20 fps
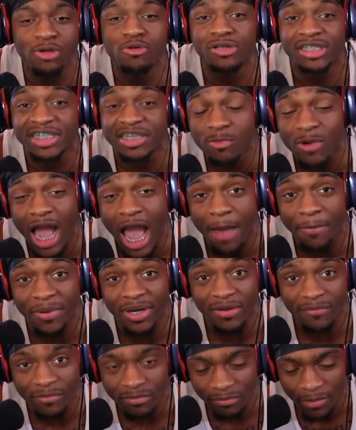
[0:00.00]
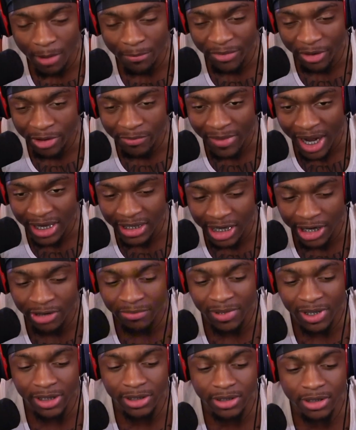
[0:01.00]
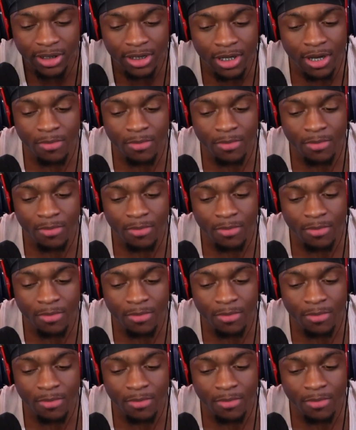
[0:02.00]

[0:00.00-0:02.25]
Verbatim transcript: You see what happened to Amiri My Denim, nigga?